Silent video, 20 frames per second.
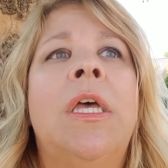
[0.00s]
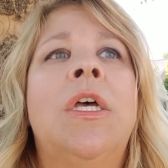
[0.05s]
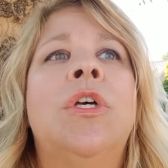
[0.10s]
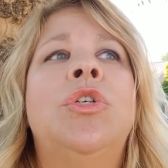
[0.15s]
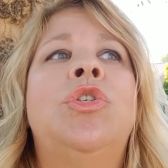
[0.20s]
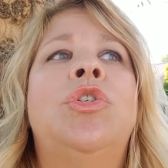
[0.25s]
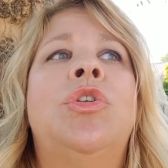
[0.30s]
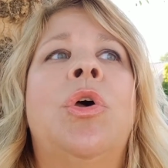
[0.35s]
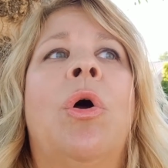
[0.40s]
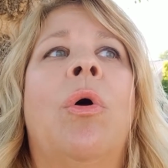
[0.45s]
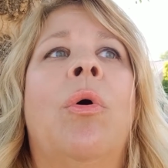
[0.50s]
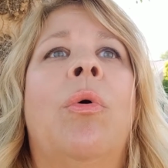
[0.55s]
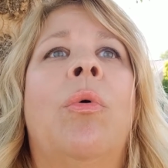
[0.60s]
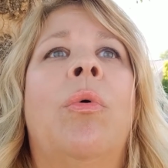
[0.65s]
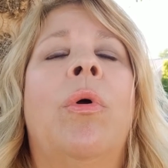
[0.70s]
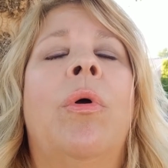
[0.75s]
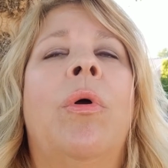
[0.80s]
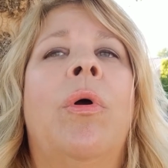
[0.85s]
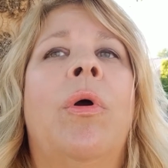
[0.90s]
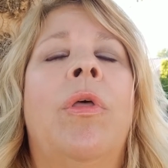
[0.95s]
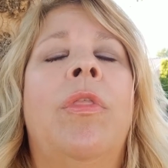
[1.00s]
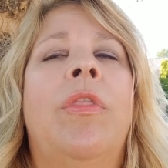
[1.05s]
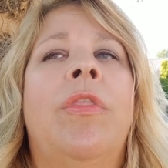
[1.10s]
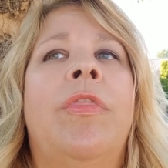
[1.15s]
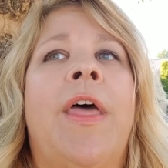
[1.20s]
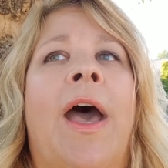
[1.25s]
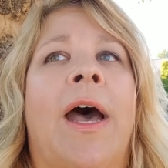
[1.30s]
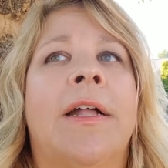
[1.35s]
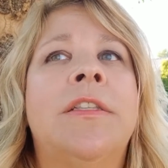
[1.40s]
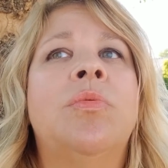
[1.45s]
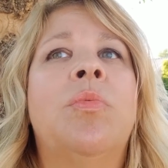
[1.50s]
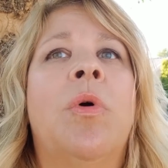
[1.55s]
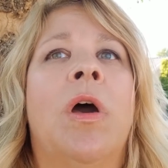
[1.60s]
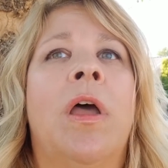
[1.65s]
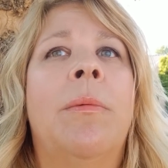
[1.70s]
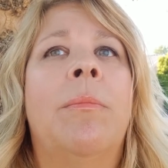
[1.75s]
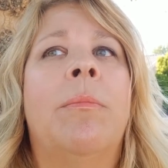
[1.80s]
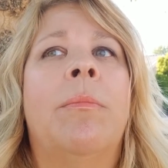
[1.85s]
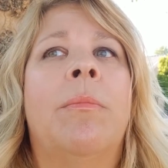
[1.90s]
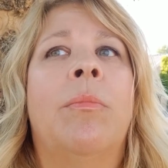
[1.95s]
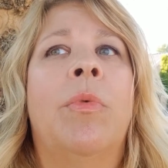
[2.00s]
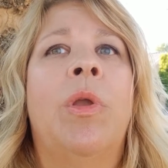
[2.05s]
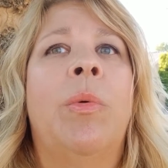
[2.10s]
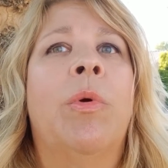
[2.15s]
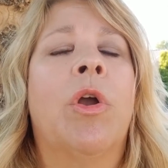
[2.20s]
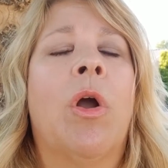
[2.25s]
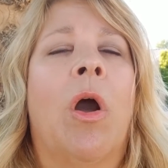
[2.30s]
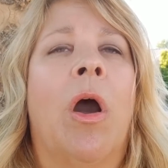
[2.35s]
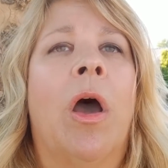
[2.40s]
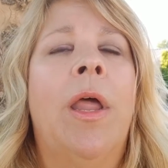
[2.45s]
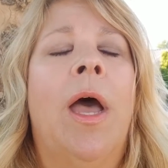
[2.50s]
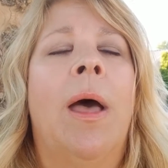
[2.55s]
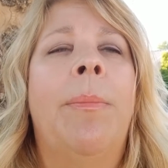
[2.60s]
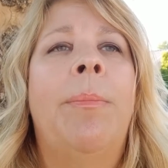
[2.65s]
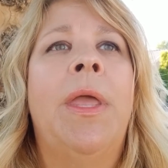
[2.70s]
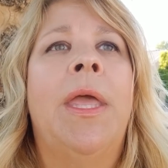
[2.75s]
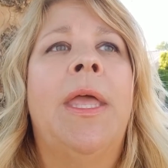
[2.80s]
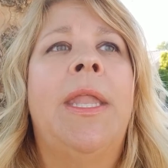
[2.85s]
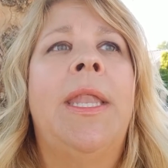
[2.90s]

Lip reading: So that's what we were caught up in.